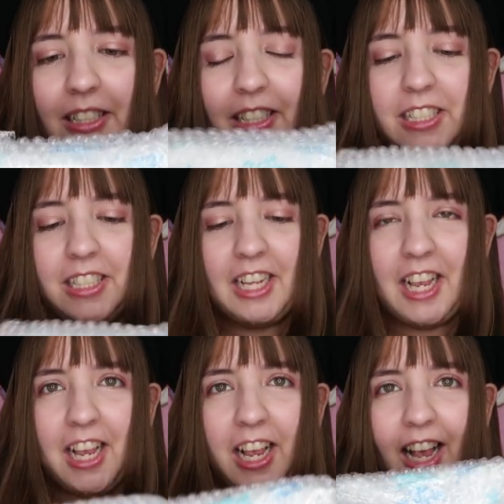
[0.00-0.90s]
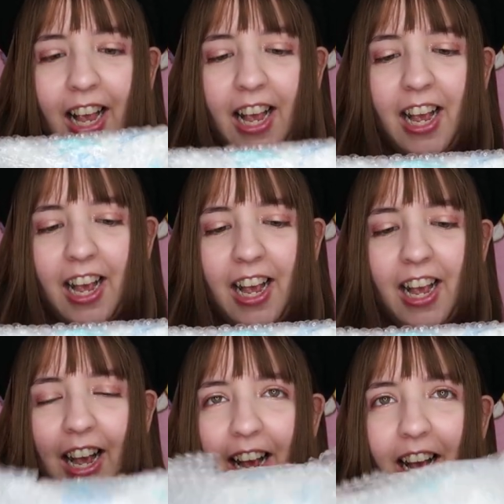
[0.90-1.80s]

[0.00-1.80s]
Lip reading: (no one is talking)